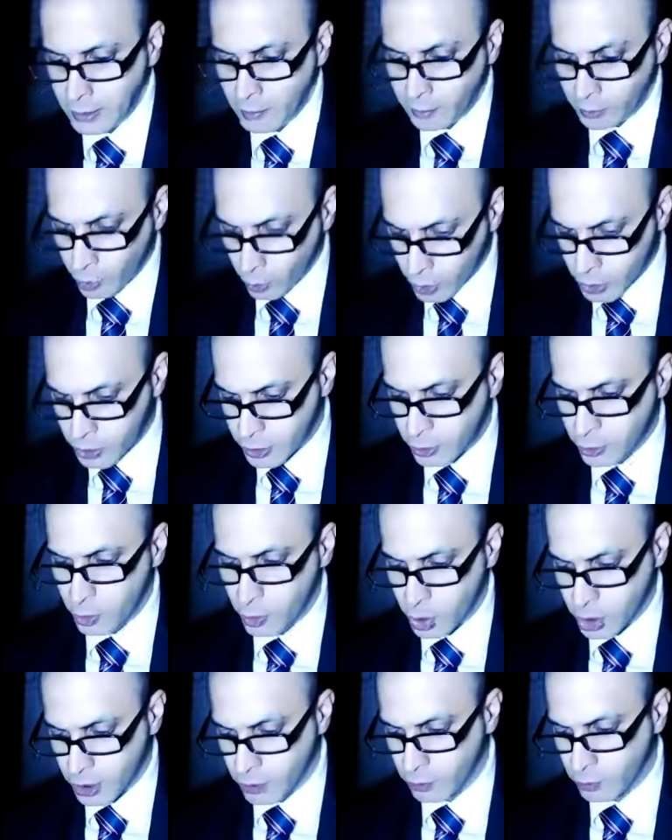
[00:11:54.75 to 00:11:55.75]

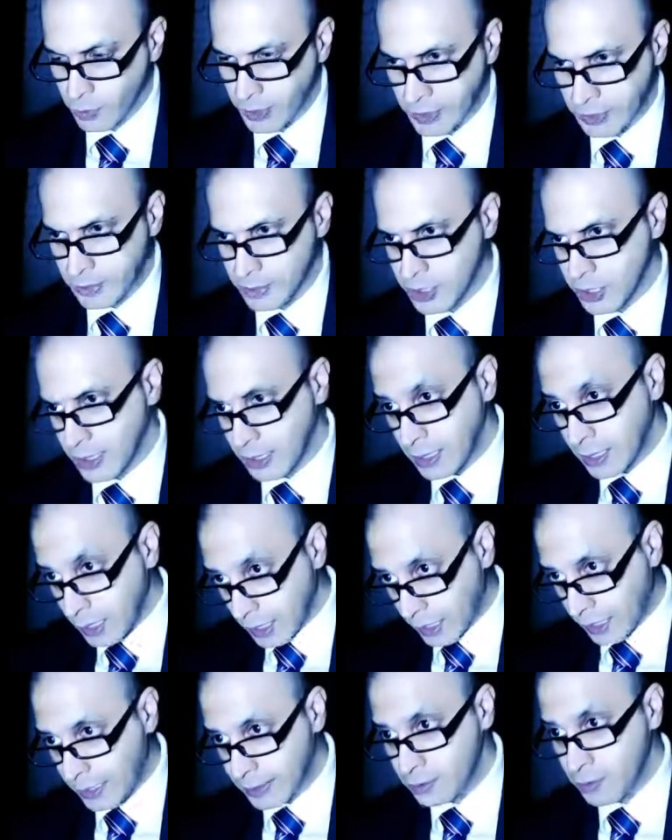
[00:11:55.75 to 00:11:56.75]
prostitution rings,
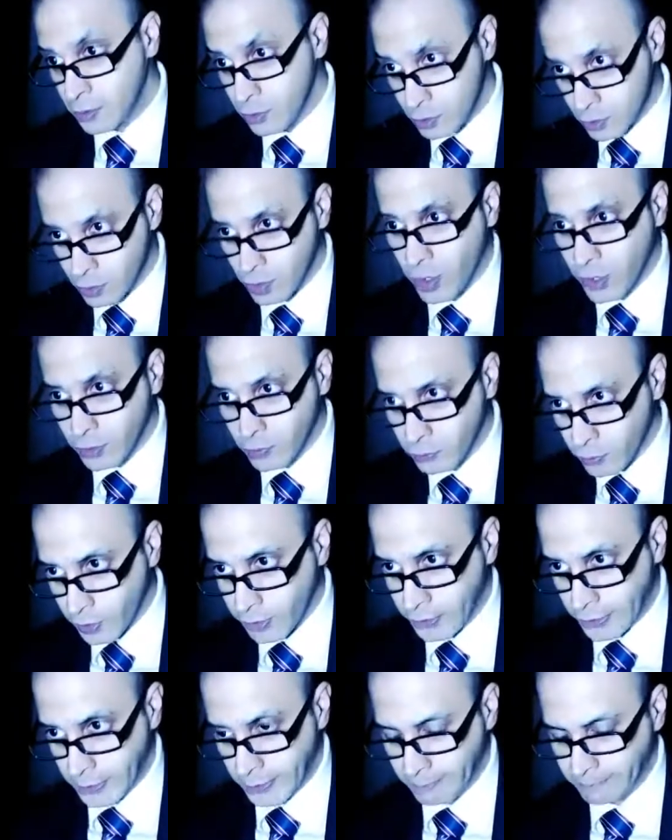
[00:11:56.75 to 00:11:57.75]
and drug
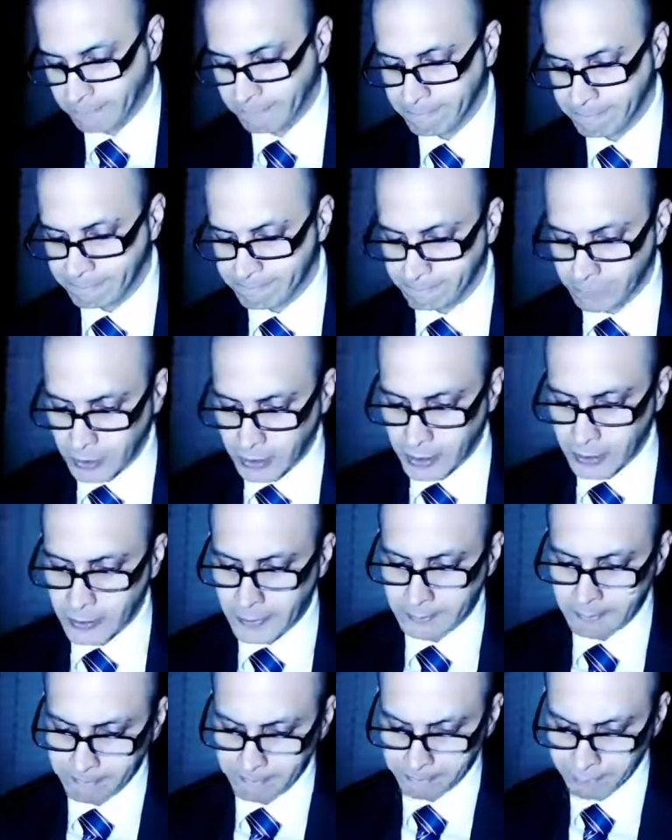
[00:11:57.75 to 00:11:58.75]
running.
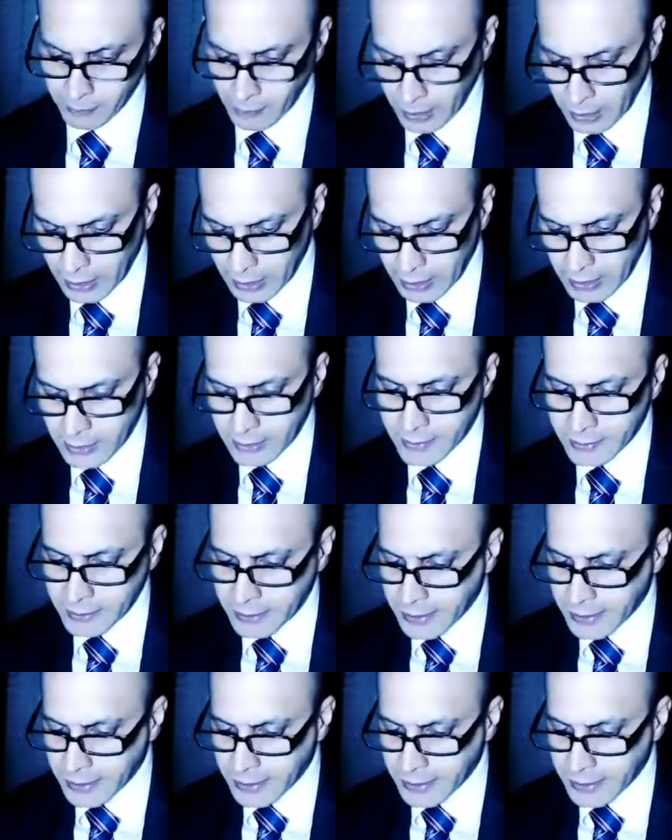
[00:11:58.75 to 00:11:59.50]
Okay? The